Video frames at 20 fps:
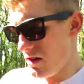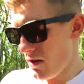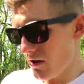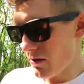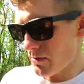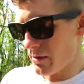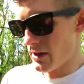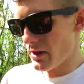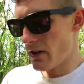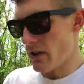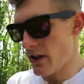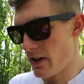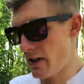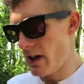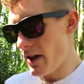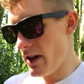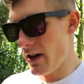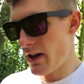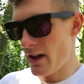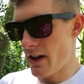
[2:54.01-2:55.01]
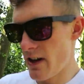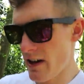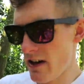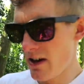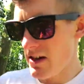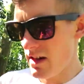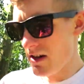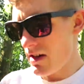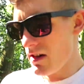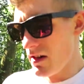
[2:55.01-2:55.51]
Oh my god.
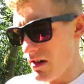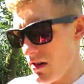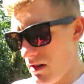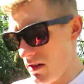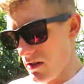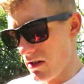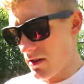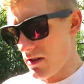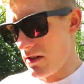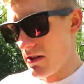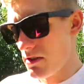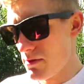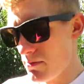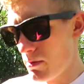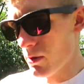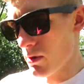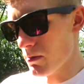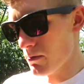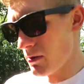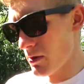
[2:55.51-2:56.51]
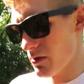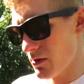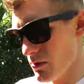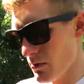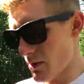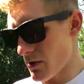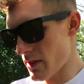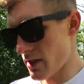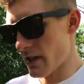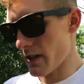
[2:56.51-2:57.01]
These Pokemon
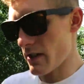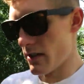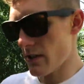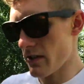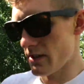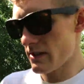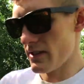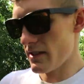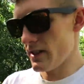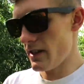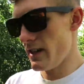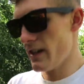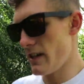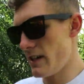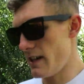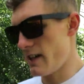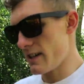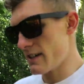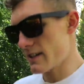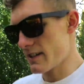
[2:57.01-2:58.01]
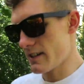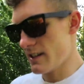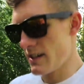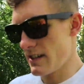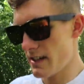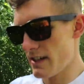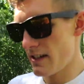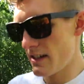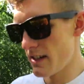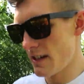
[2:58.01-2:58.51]
don't want to get caught today, like.
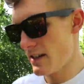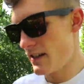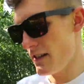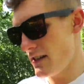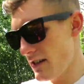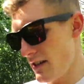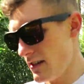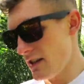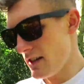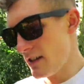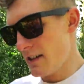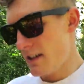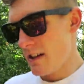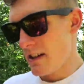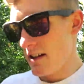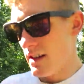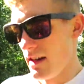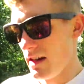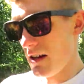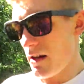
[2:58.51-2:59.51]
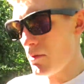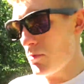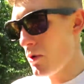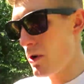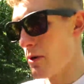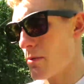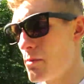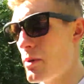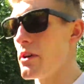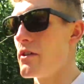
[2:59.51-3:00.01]
And I'm
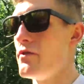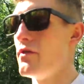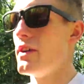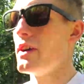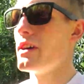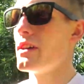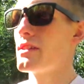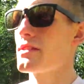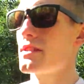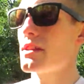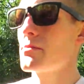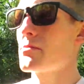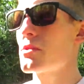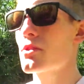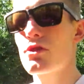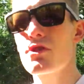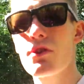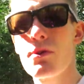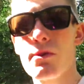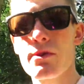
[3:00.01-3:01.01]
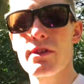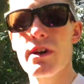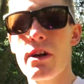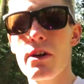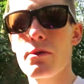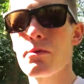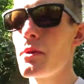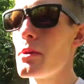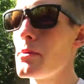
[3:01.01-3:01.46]
walking pretty fast. I'm gonna slow it down a